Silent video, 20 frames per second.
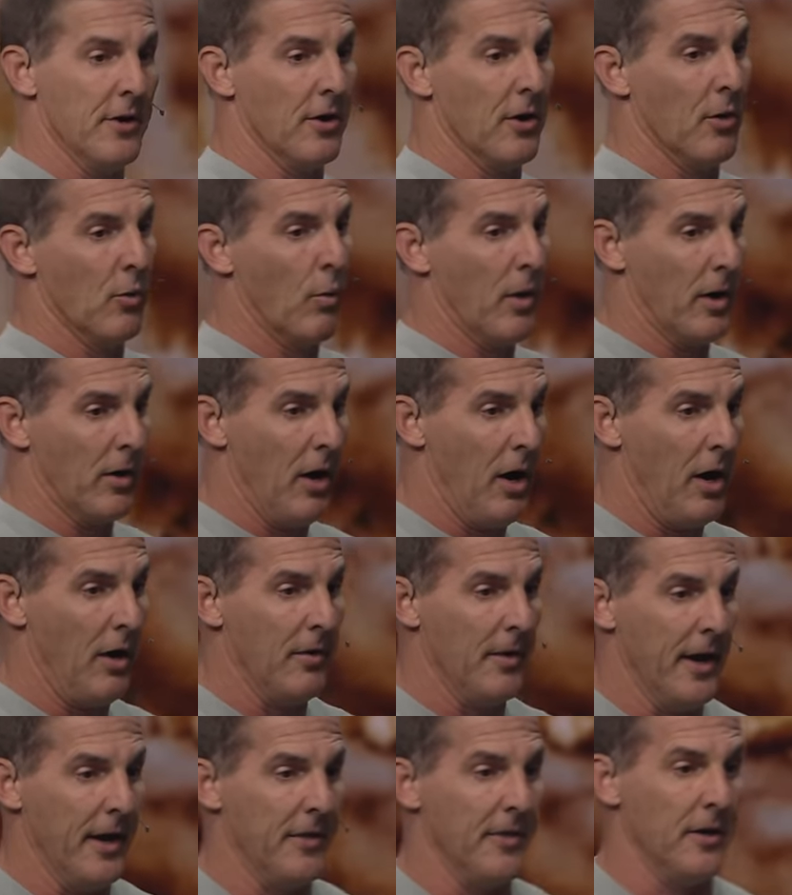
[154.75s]
and going, where are
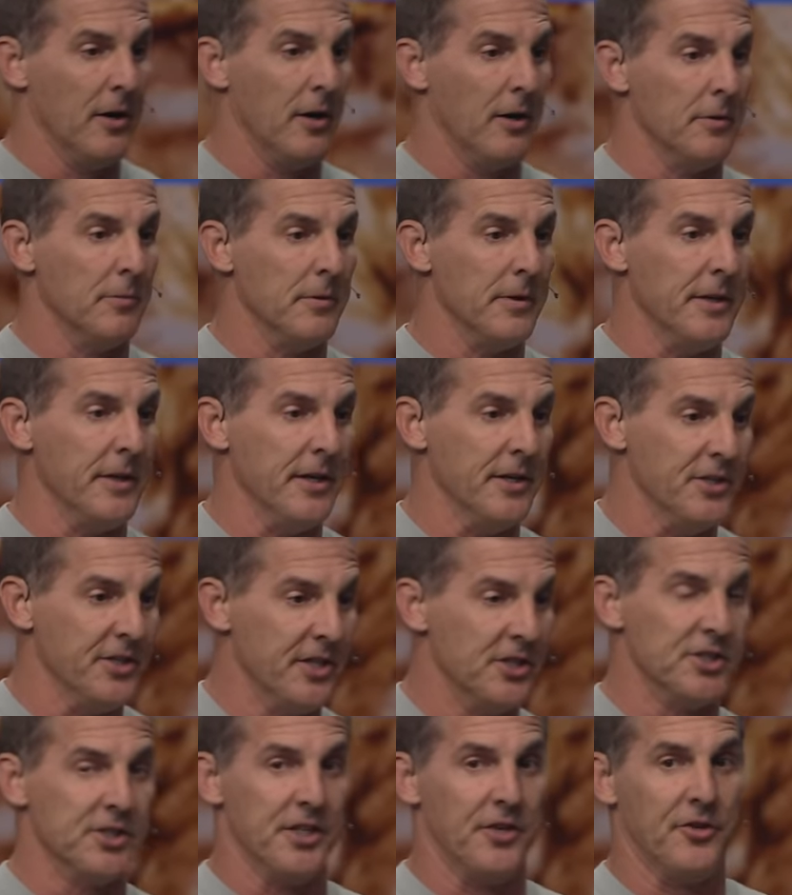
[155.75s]
they? They're
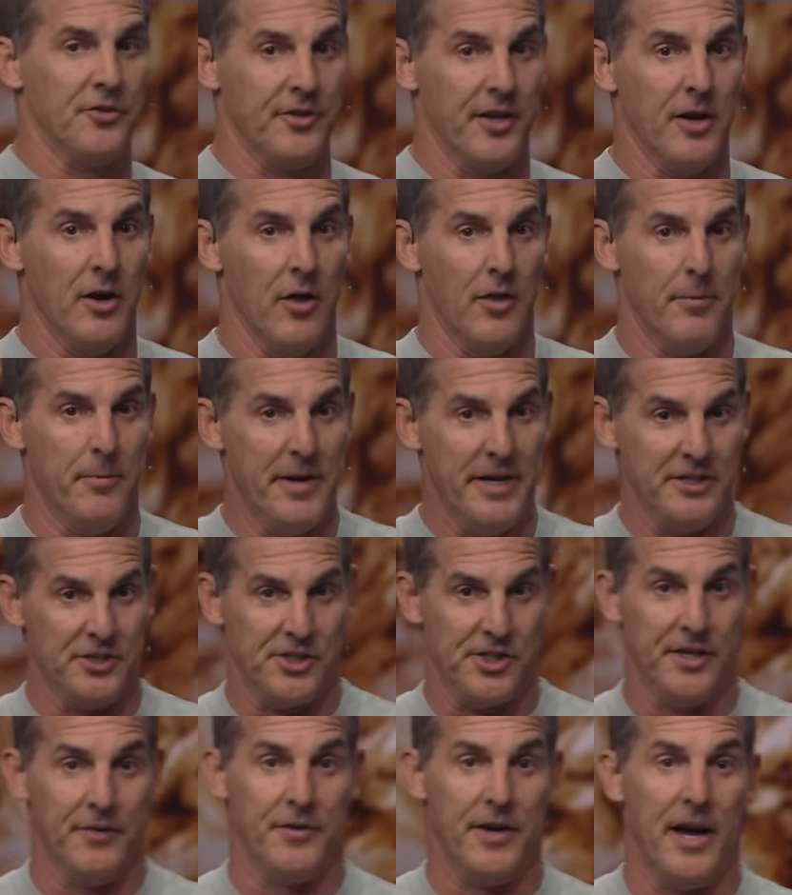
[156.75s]
intentionally sitting on the
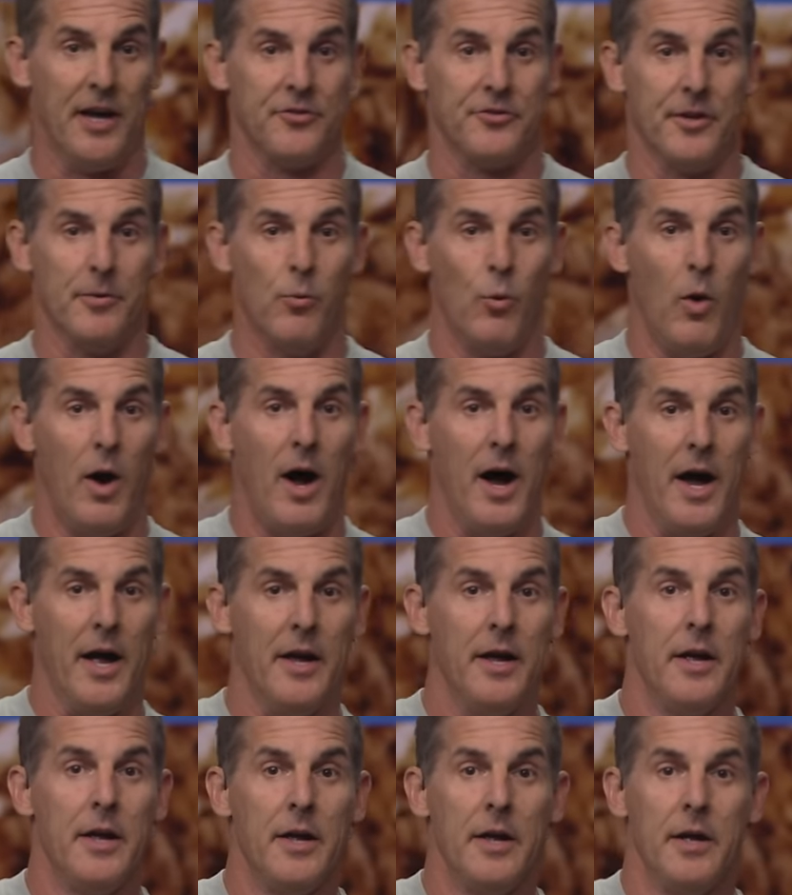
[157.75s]
bench. And if you ask them
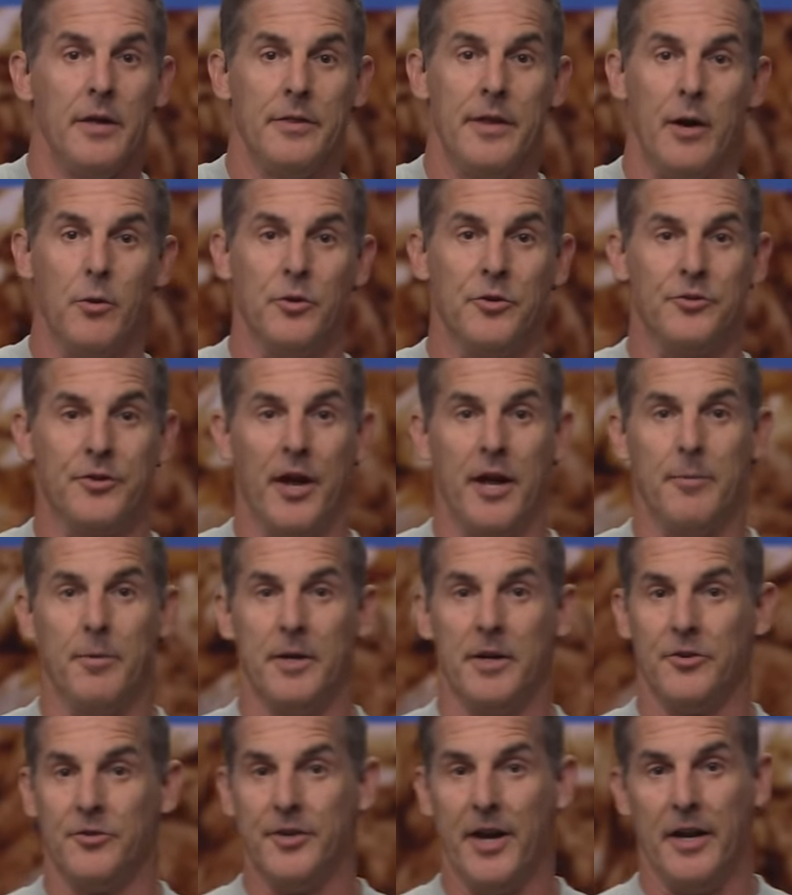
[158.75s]
why, they would say
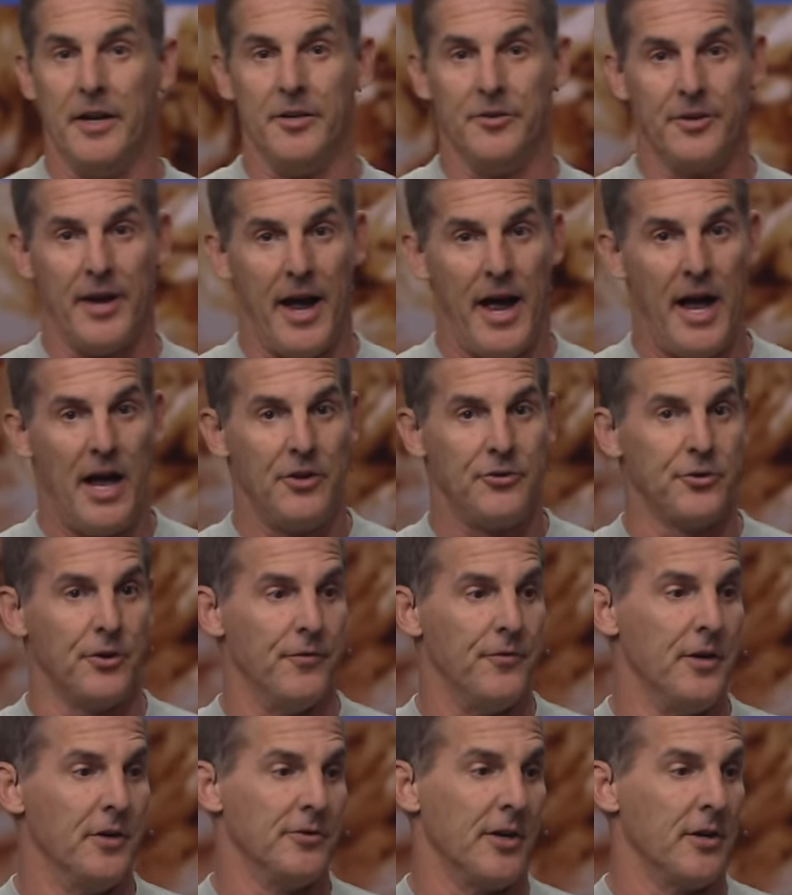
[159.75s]
because dating's a hassle. It
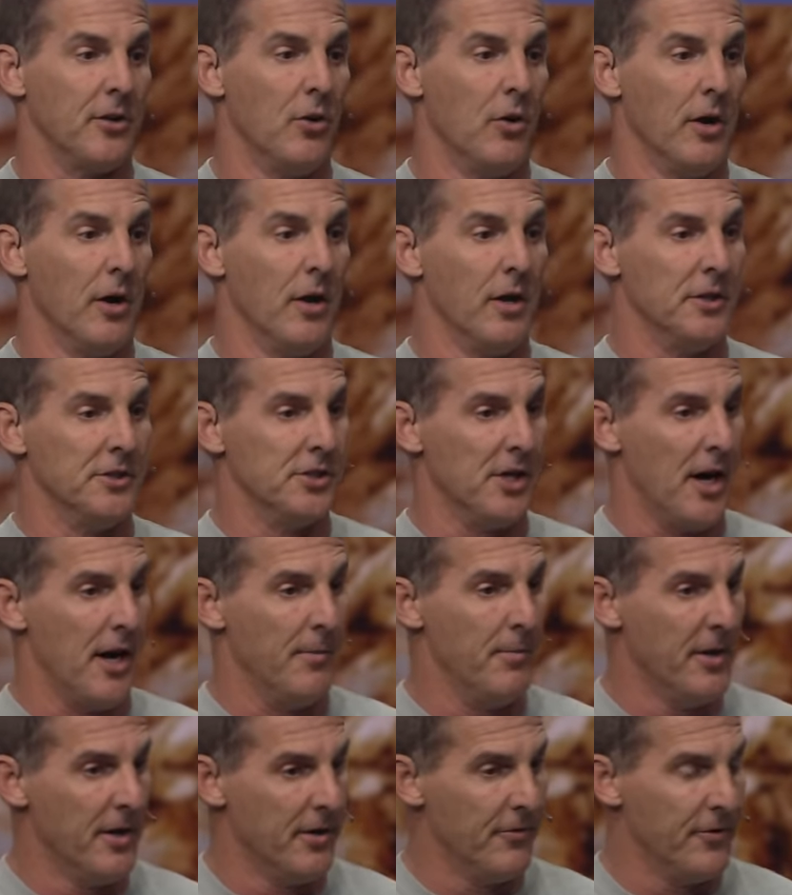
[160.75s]
feels like going on a
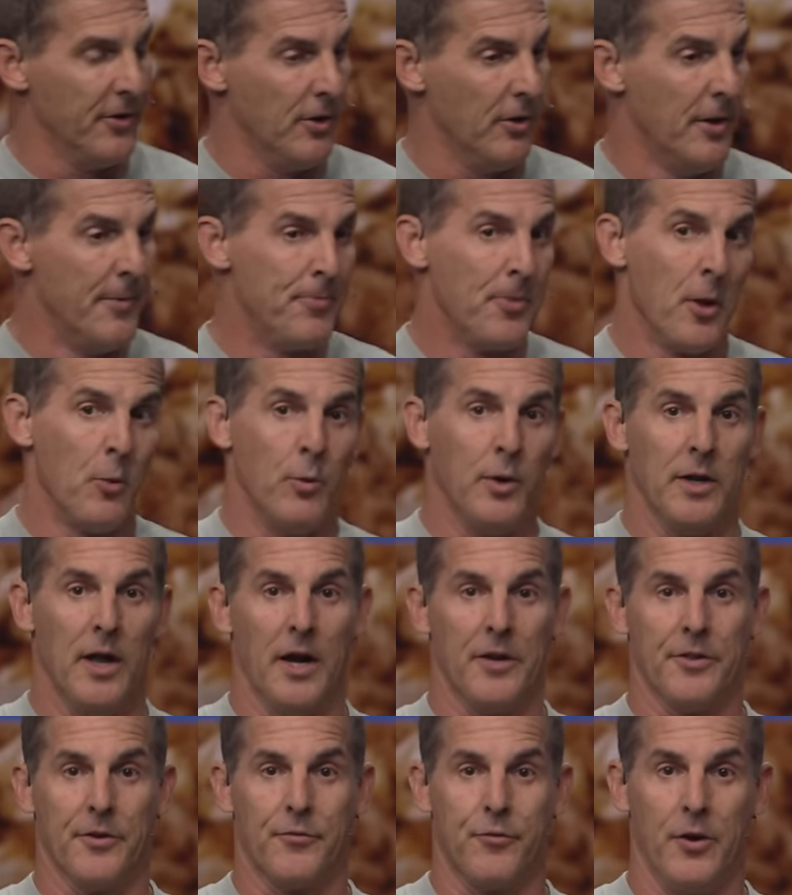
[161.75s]
job interview. We
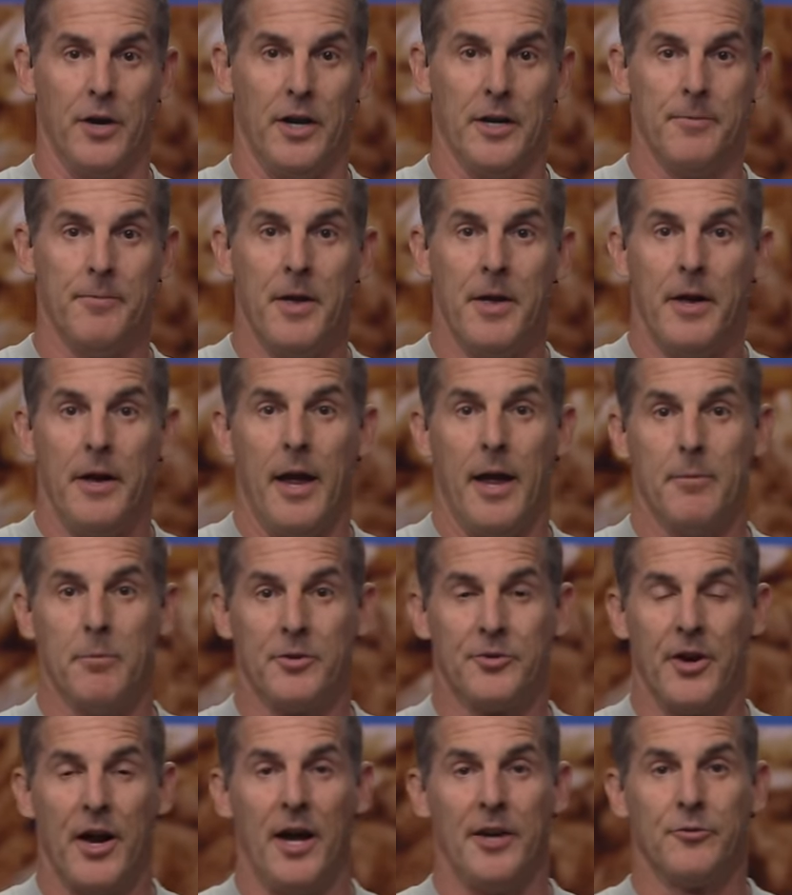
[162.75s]
like the freedom. And
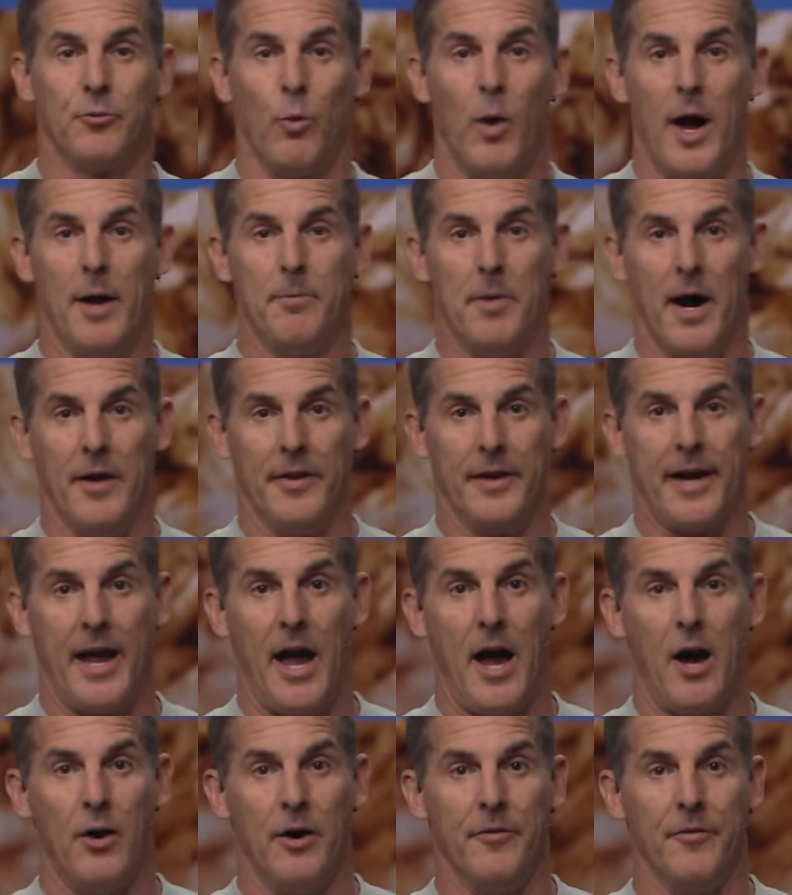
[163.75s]
besides, why buy the
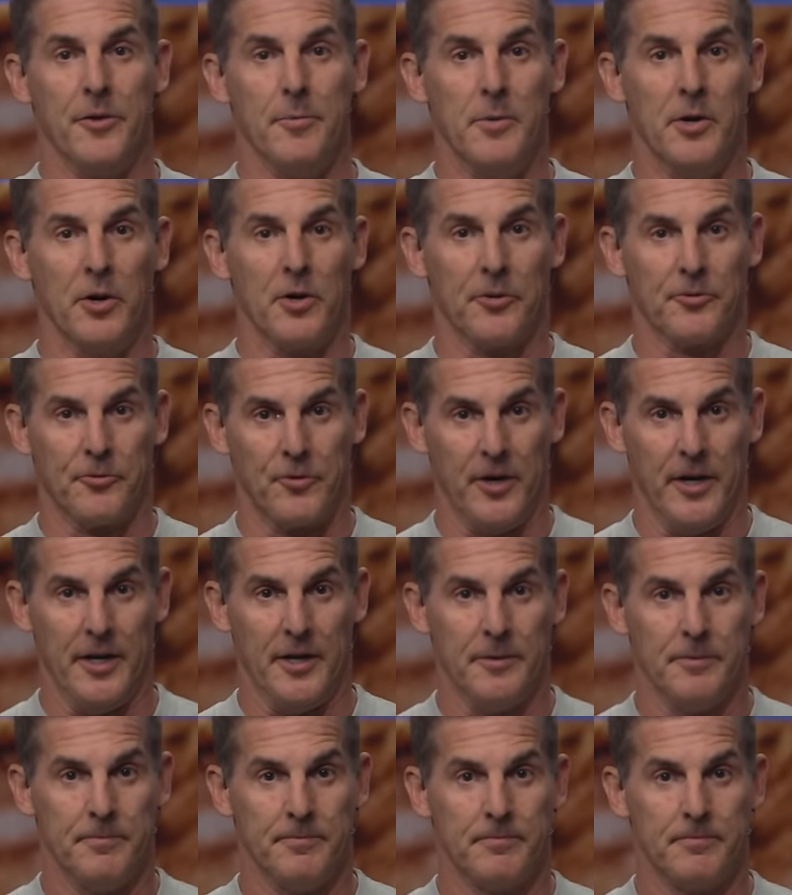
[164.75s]
cow if the milk is free?